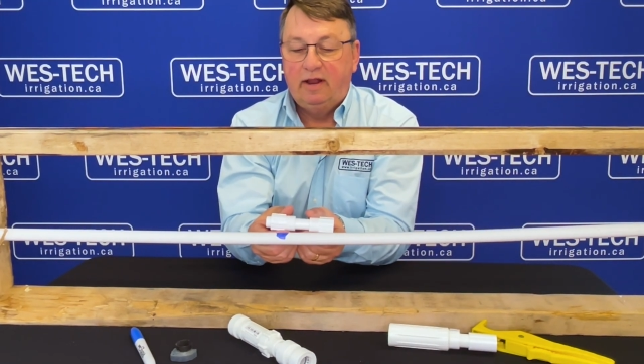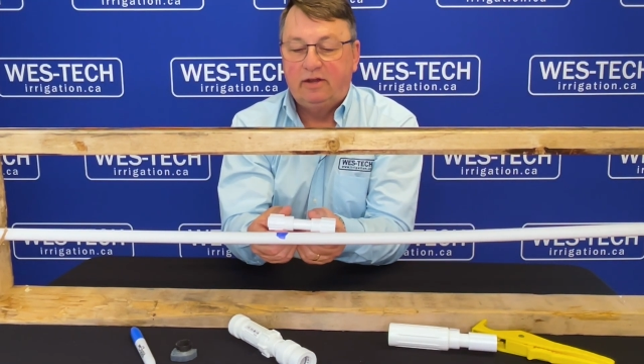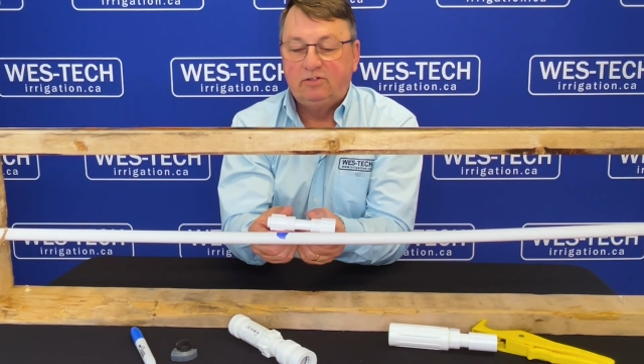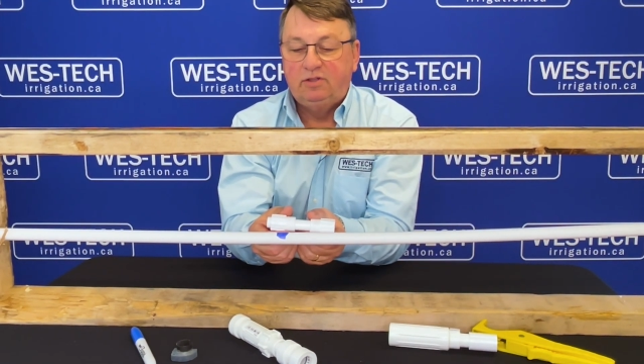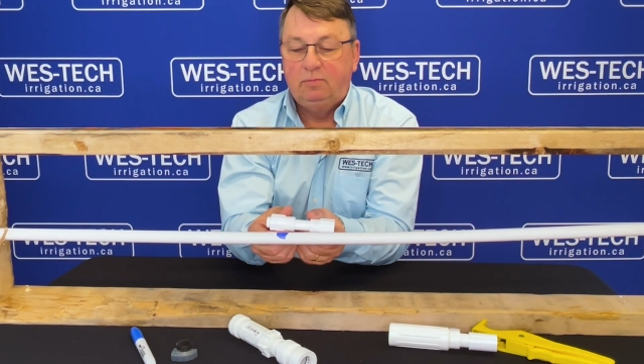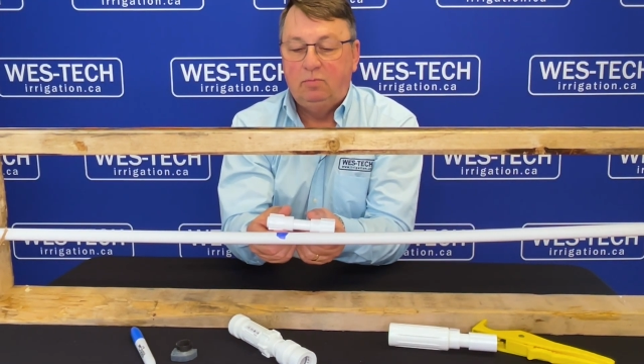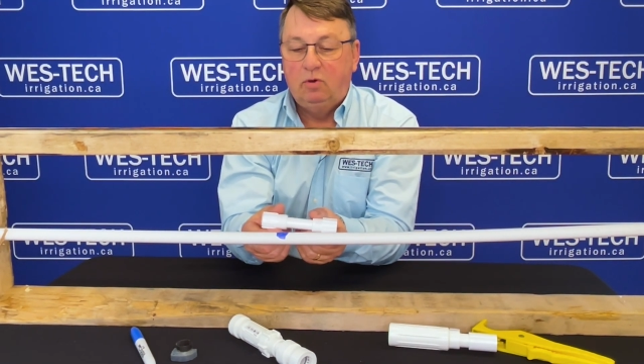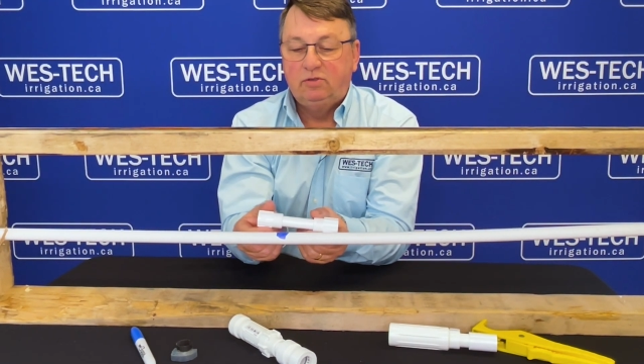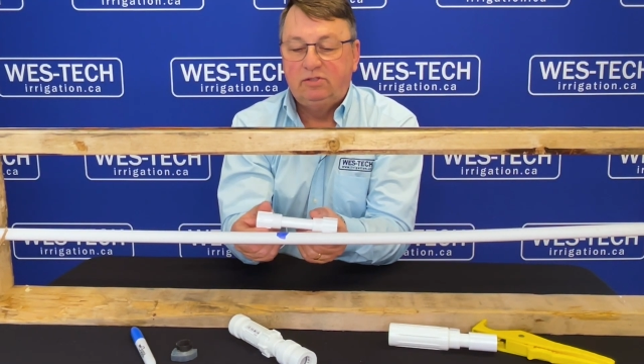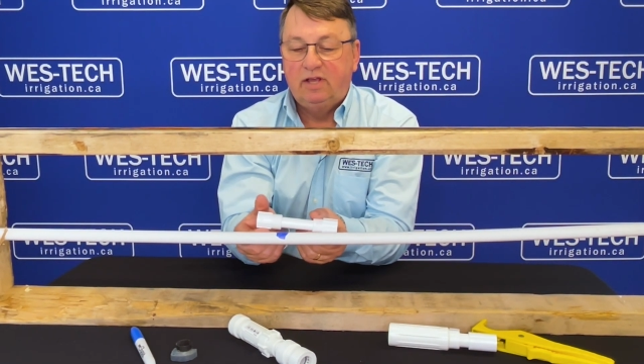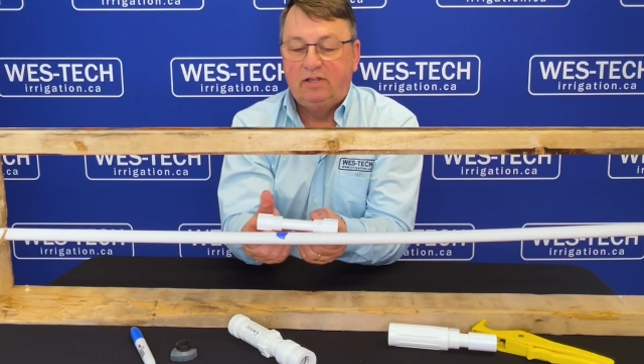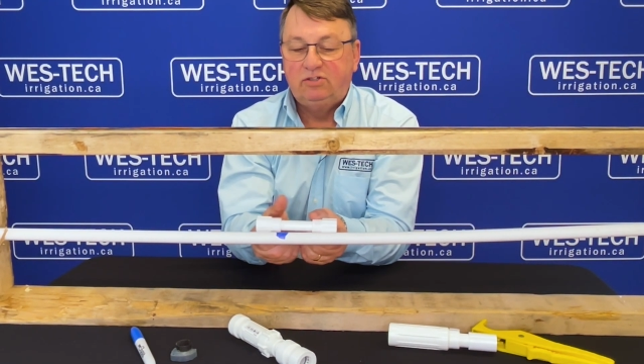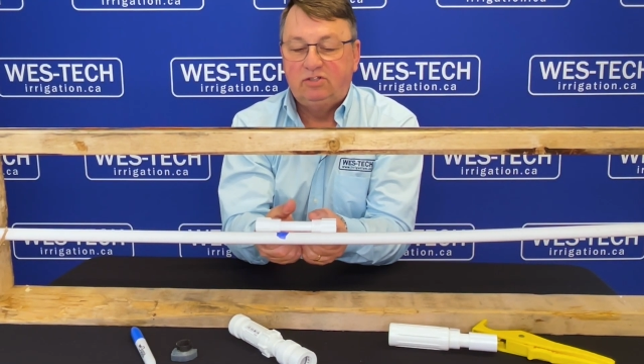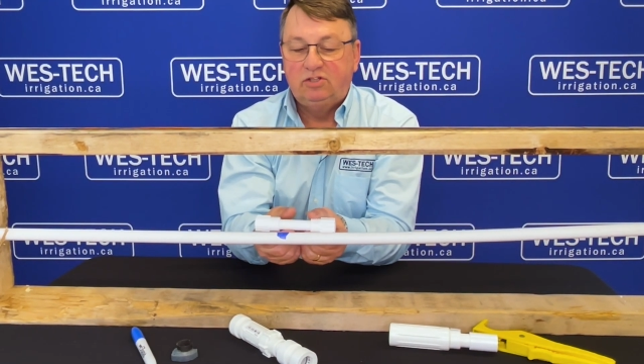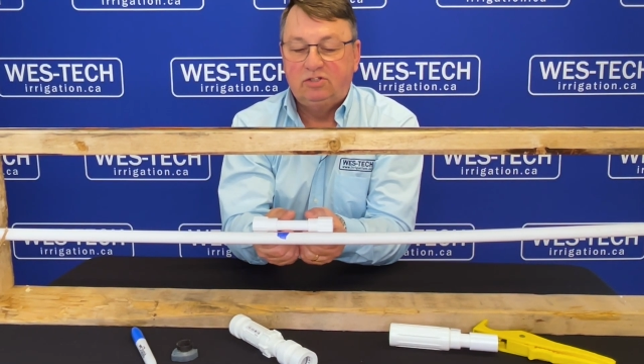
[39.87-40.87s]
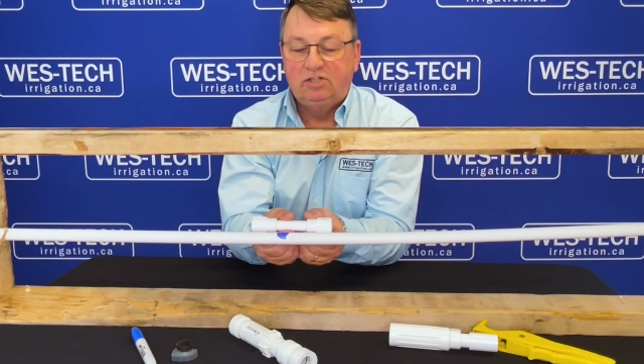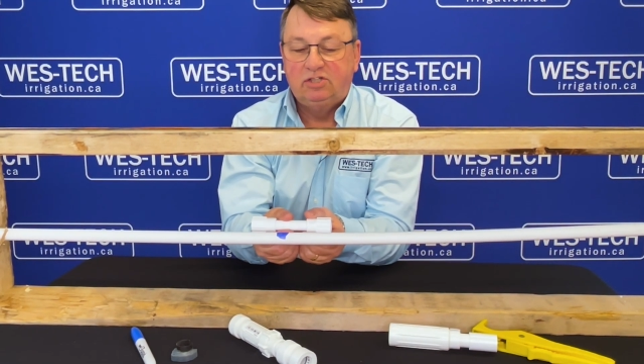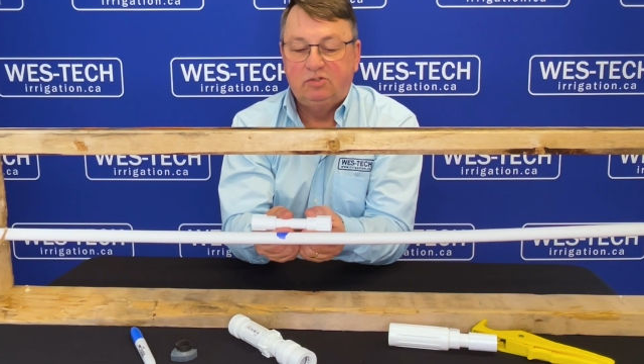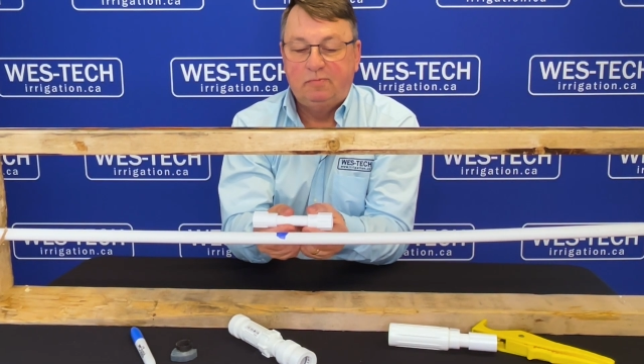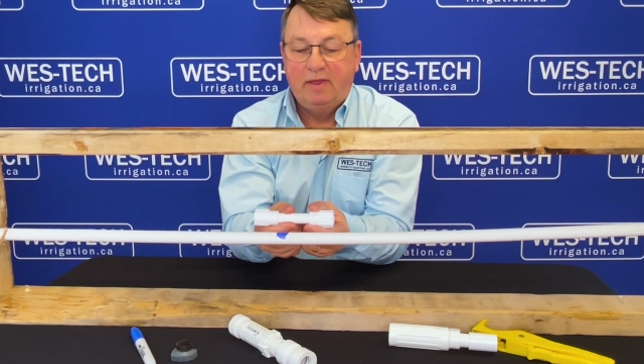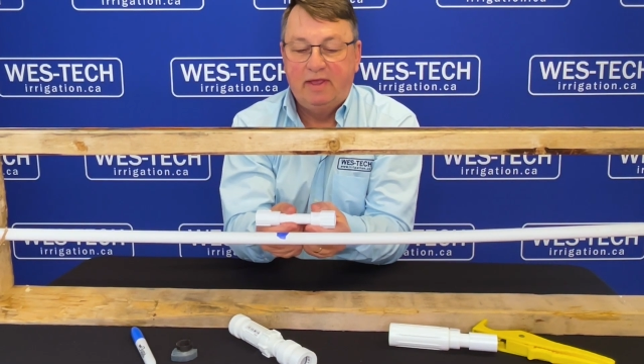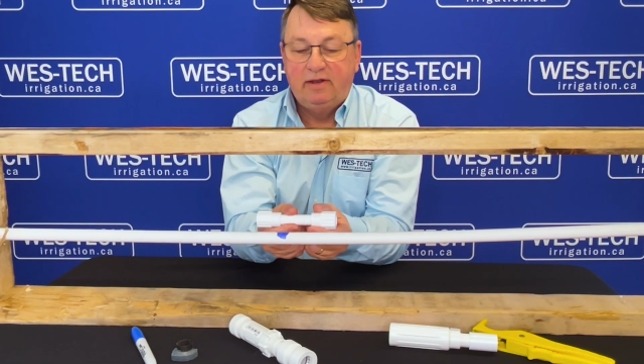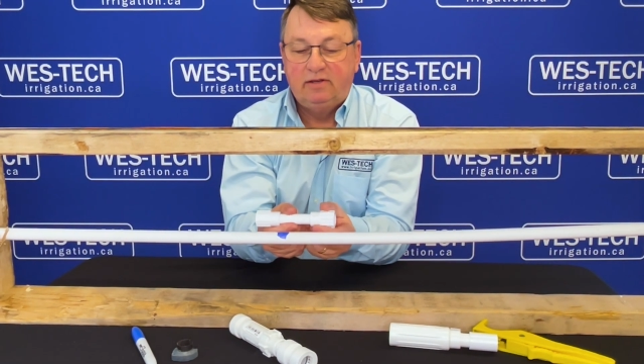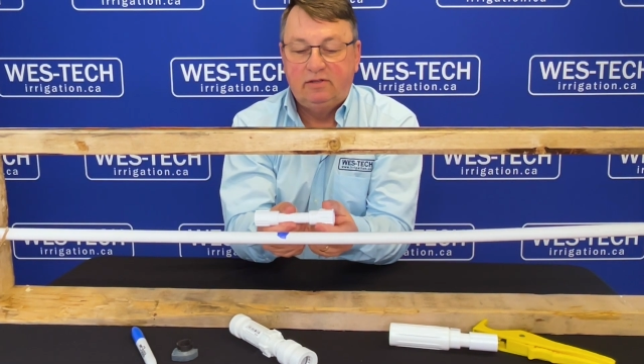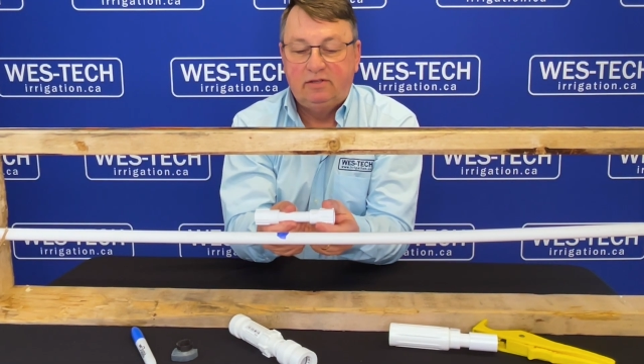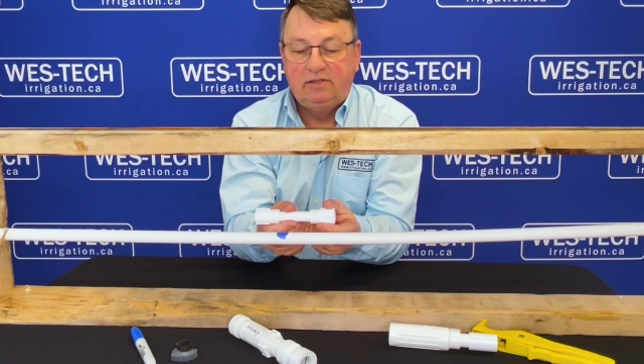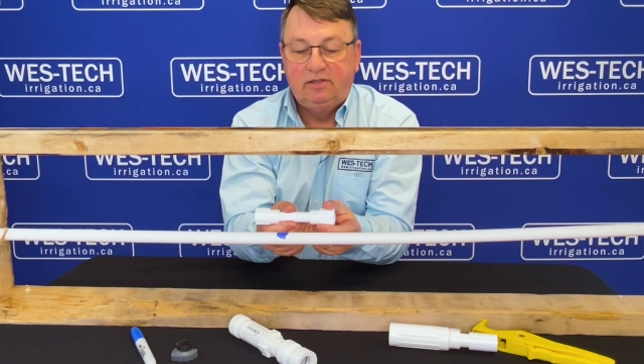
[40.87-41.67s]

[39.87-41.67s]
actually both sides just expand